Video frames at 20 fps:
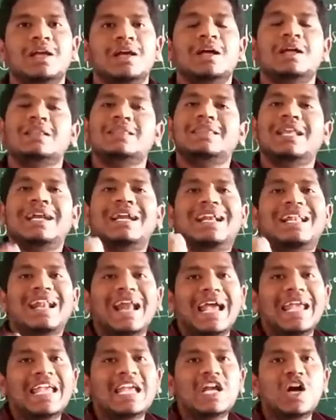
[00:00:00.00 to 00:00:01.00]
The
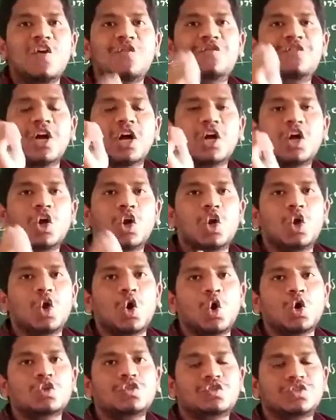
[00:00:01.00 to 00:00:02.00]
drying of the
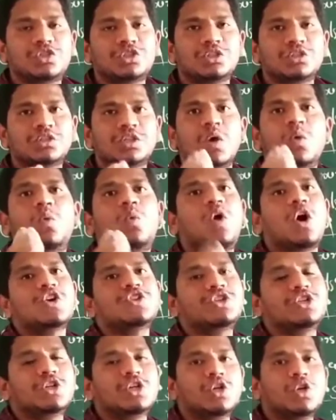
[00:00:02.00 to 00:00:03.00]
clothes, the
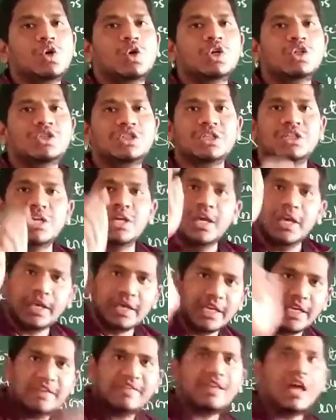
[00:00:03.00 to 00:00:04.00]
washed clothes,
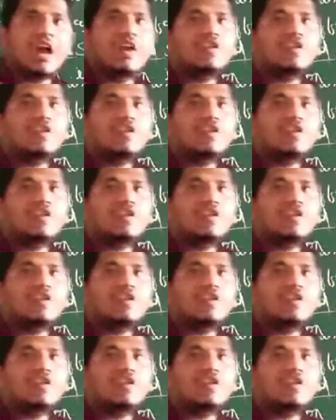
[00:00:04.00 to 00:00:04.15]
is also the